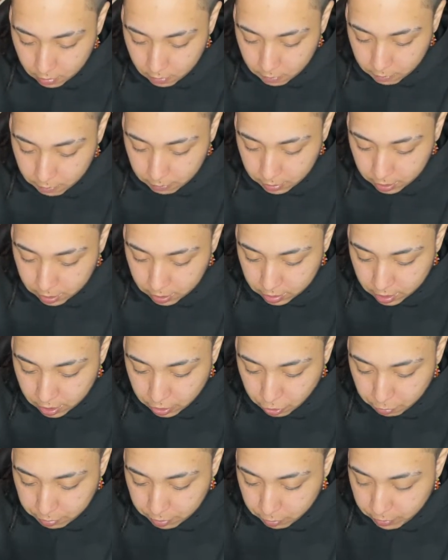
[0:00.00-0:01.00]
because then
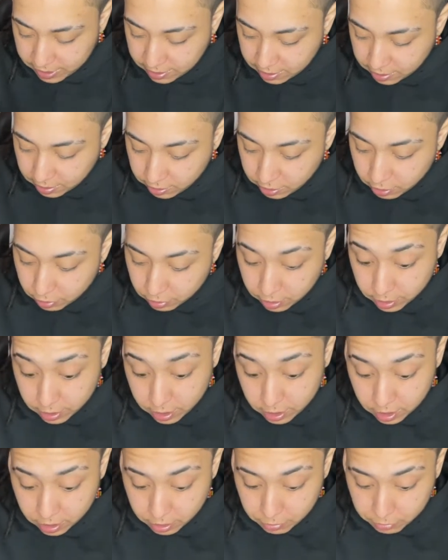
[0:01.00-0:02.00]
you'll be wasting a needle because it
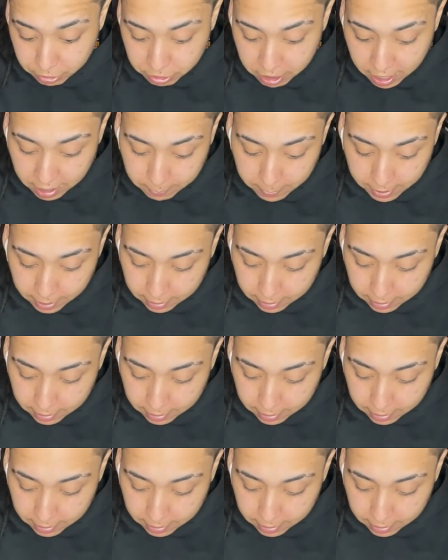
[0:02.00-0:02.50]
doesn't retract back